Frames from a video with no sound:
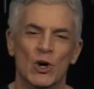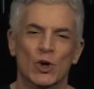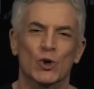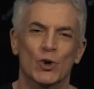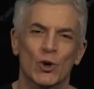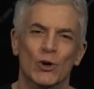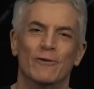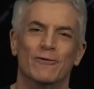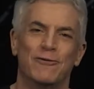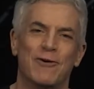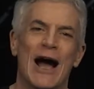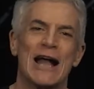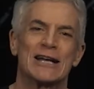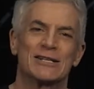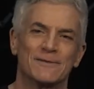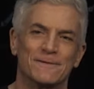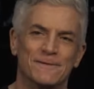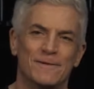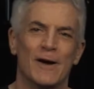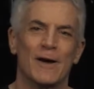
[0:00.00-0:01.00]
the good
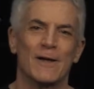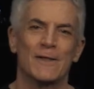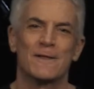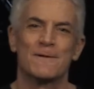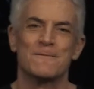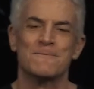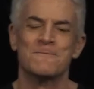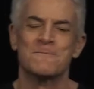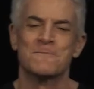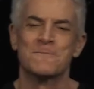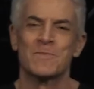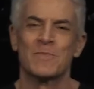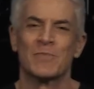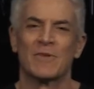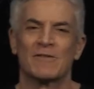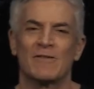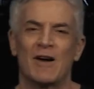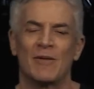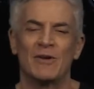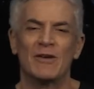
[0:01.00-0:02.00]
fight of faith.
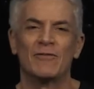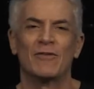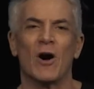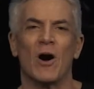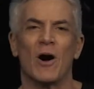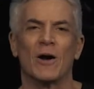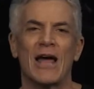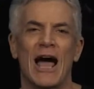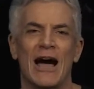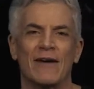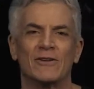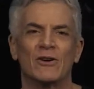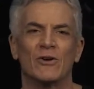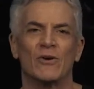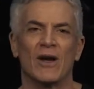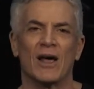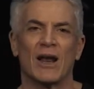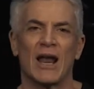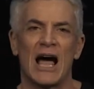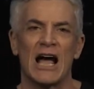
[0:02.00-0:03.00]
Family of God, how many
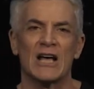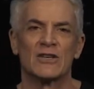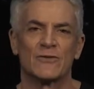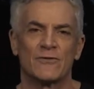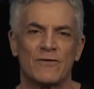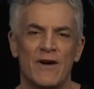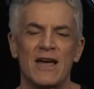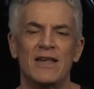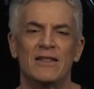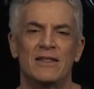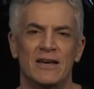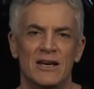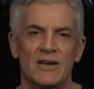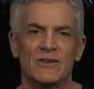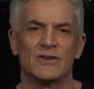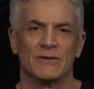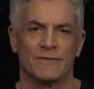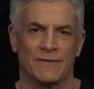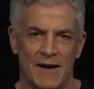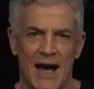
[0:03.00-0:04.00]
realize faith
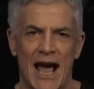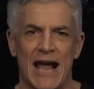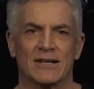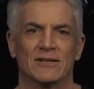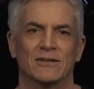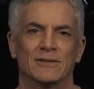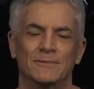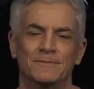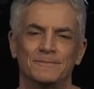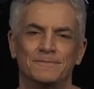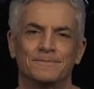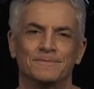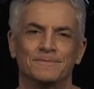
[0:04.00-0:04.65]
is a fight?